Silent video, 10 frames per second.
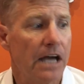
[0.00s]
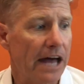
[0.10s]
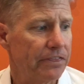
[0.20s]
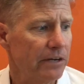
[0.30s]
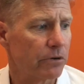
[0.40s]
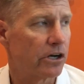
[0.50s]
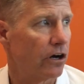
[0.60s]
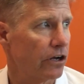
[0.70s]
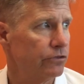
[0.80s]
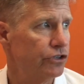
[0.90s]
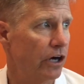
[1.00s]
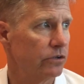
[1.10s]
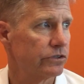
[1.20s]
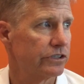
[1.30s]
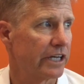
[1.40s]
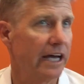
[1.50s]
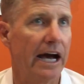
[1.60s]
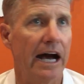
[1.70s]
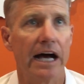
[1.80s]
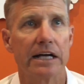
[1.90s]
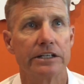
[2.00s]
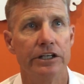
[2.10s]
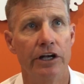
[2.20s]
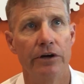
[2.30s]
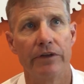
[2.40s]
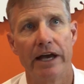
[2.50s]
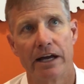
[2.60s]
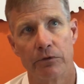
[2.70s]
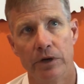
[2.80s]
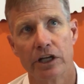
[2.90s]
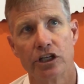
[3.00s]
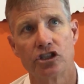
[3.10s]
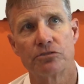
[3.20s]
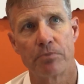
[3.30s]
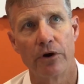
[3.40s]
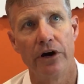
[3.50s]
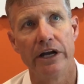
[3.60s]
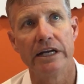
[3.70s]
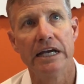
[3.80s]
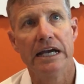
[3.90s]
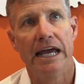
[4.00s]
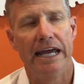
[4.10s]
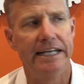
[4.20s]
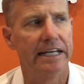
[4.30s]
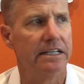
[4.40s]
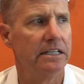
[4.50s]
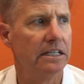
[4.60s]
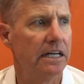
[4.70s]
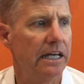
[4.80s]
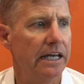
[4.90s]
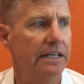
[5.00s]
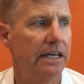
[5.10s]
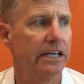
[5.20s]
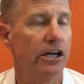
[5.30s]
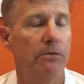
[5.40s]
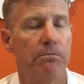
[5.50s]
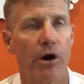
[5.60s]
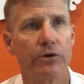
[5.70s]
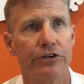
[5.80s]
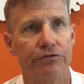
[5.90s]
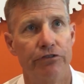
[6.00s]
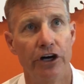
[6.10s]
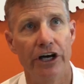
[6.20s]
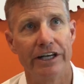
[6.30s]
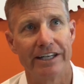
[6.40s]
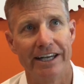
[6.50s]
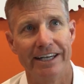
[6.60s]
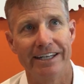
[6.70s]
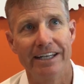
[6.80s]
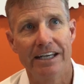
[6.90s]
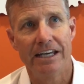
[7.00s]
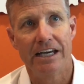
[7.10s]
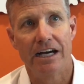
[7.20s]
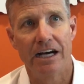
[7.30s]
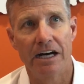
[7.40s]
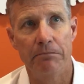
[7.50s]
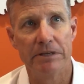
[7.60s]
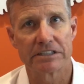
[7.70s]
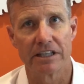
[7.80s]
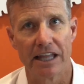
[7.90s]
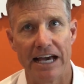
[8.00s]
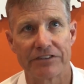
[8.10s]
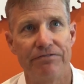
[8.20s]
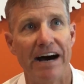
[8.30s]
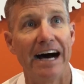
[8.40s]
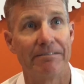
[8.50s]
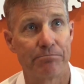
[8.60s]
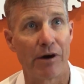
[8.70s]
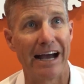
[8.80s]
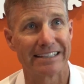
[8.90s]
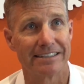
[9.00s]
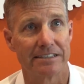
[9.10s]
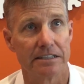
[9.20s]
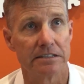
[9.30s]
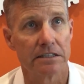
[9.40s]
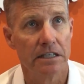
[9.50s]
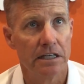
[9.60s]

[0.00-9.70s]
I think Ricardo Jones is a guy, you know, that had a really good spring. He didn't he broke his foot and missed the last five practices